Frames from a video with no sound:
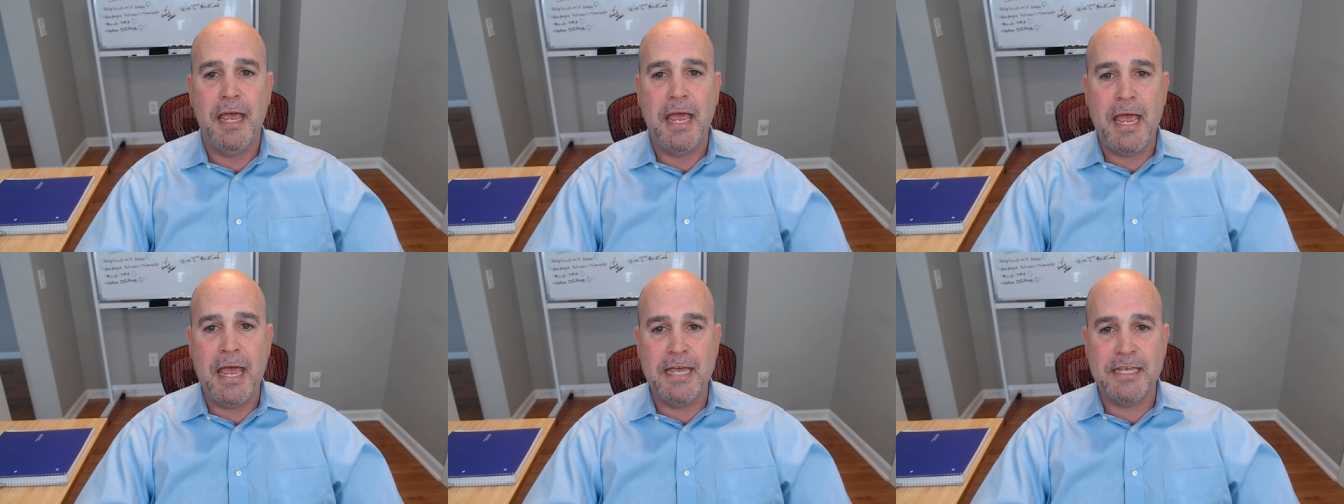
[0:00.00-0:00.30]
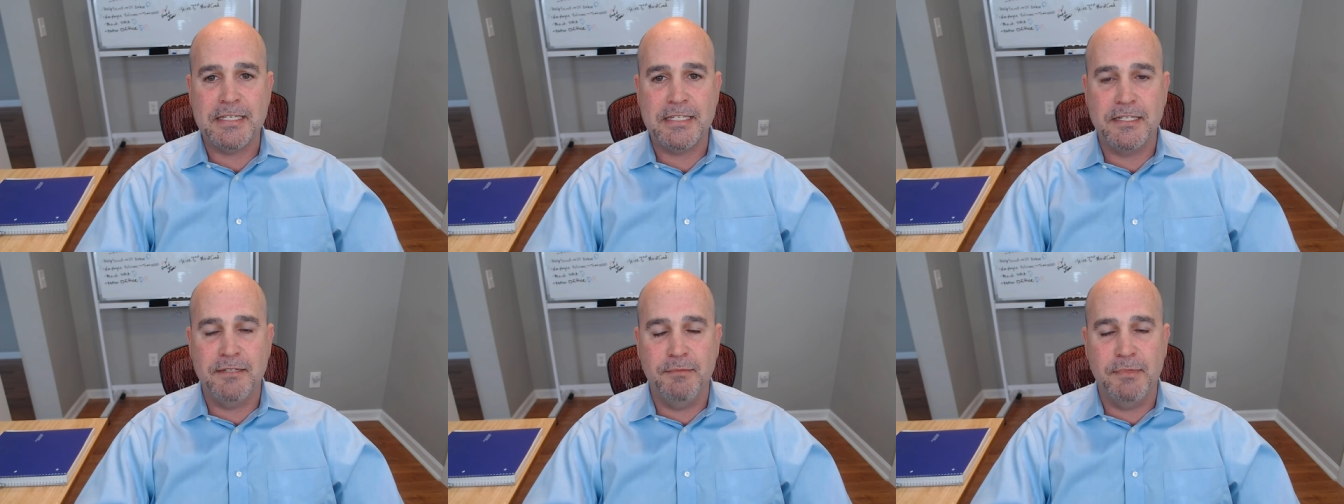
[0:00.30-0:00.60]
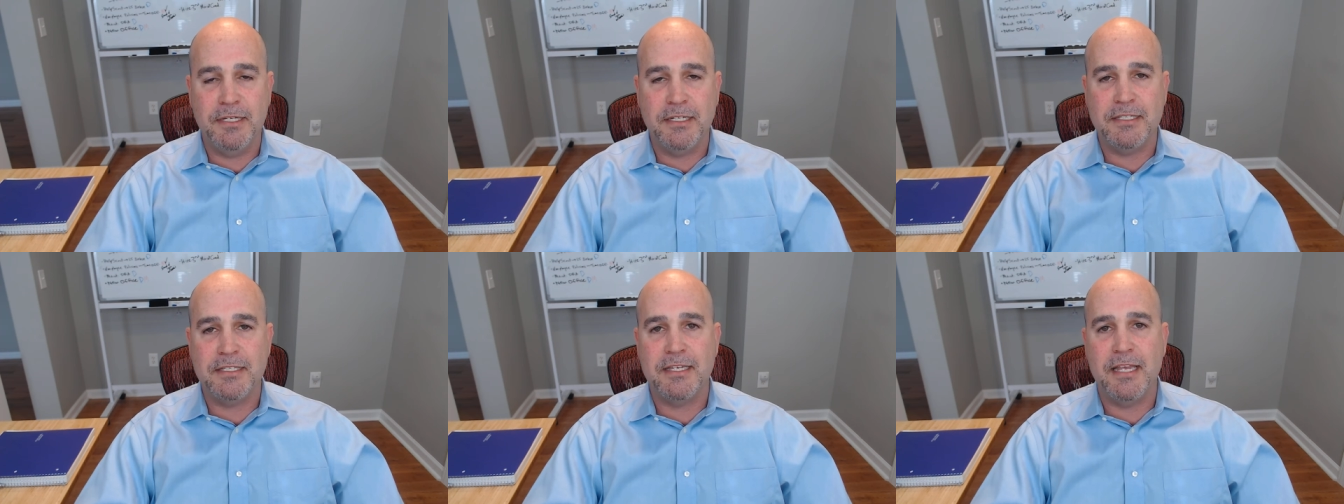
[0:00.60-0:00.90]

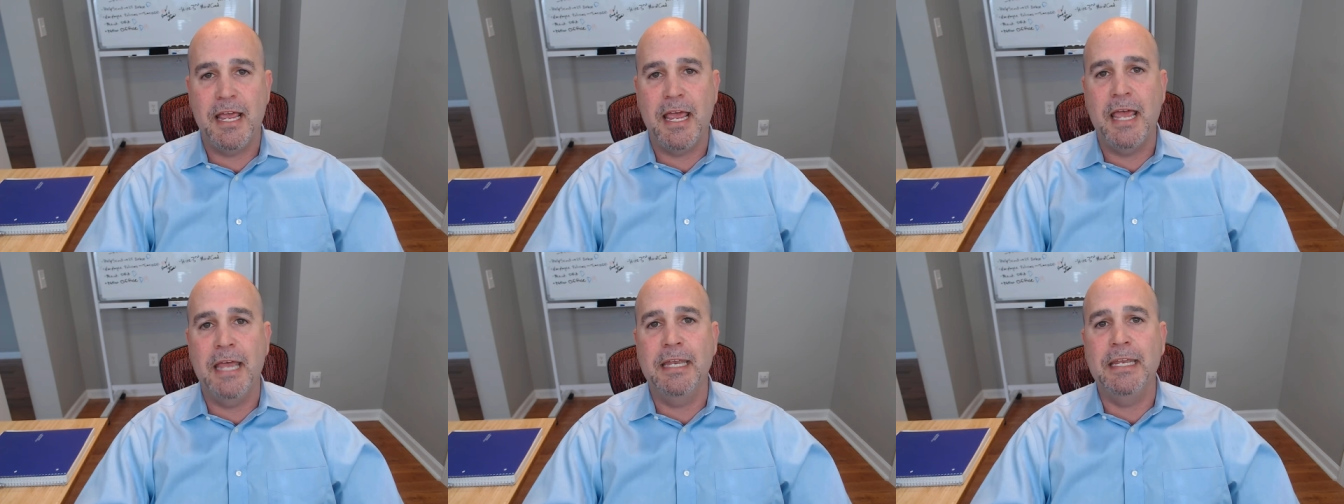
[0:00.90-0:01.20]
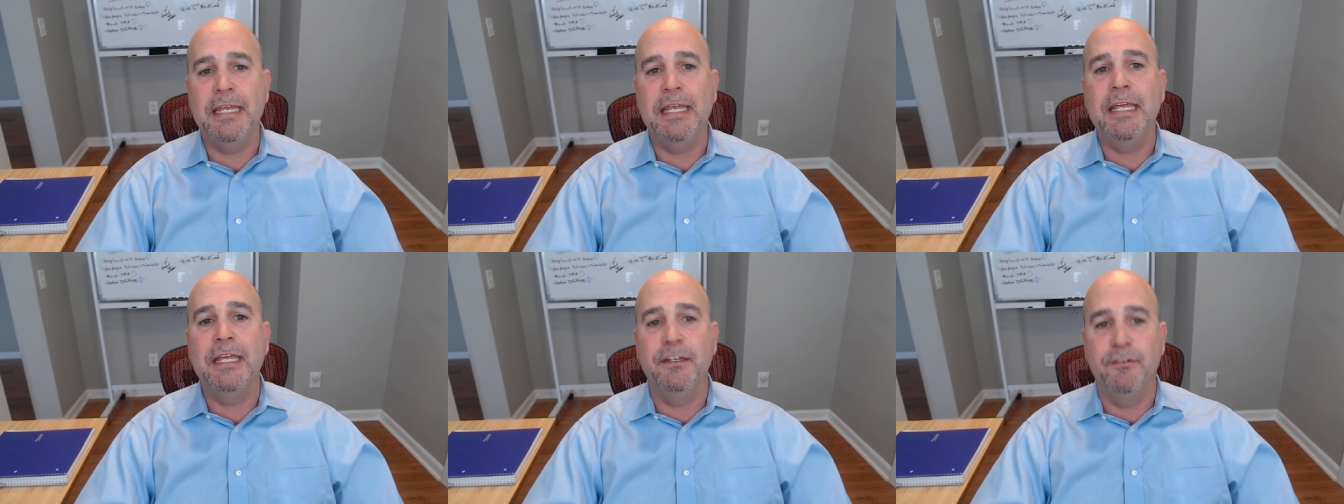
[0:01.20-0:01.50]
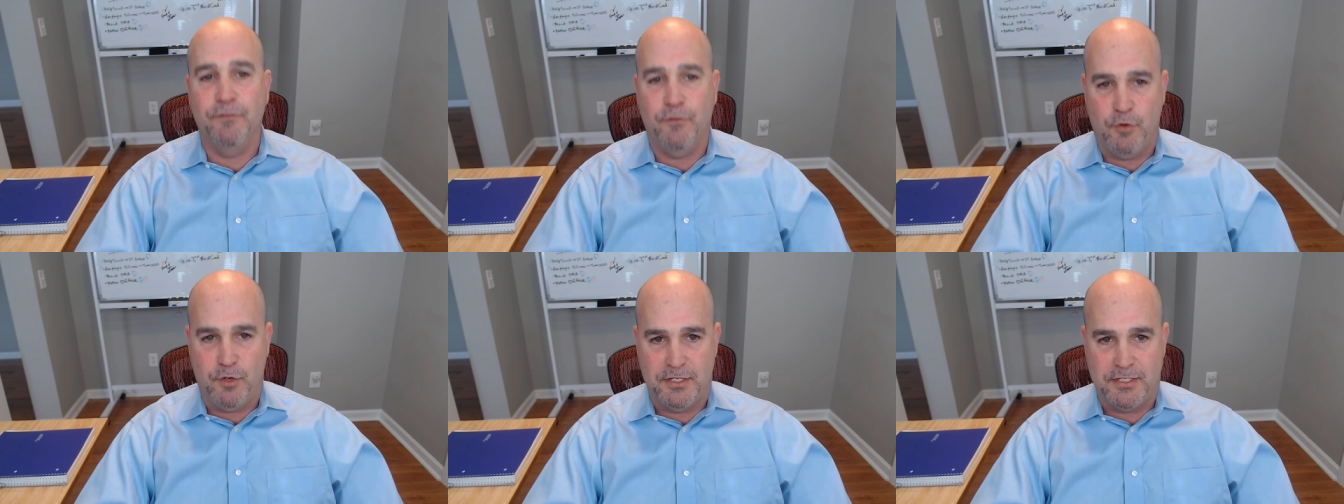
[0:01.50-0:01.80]
estimates, and
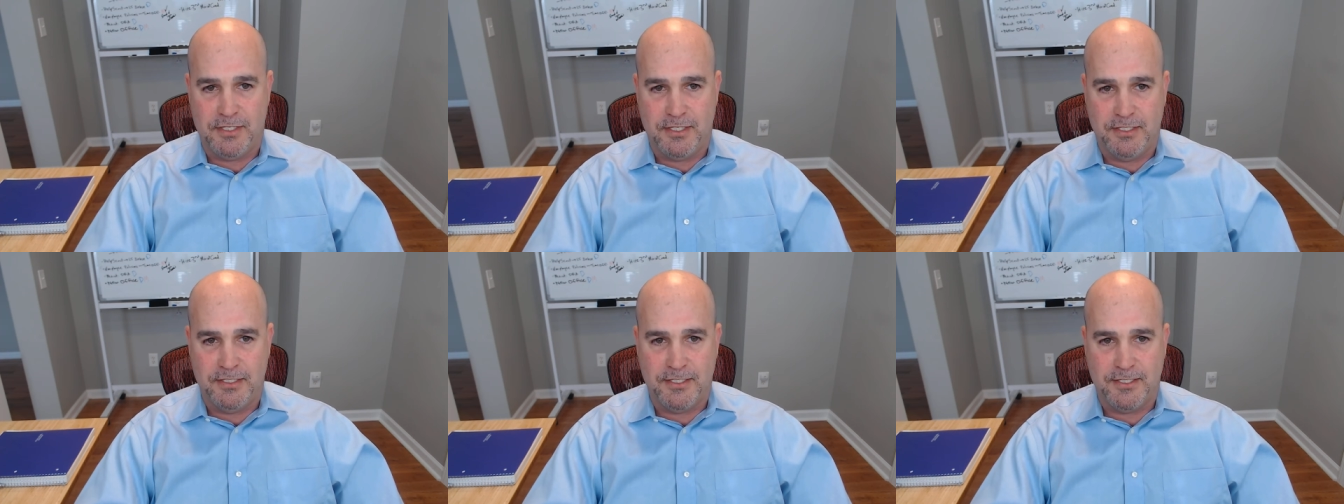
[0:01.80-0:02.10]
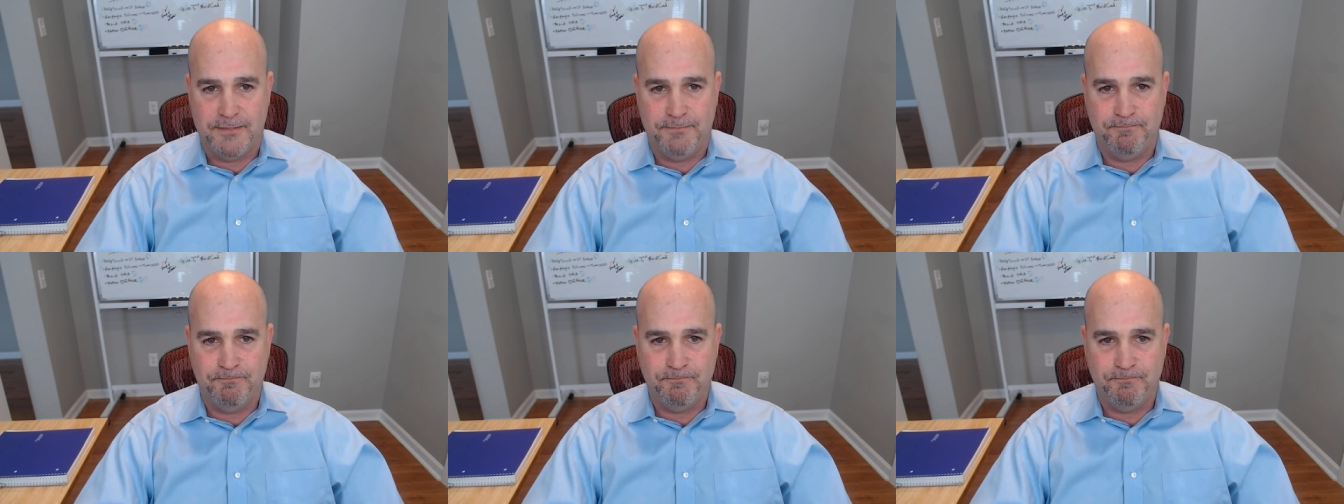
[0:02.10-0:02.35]
invoices.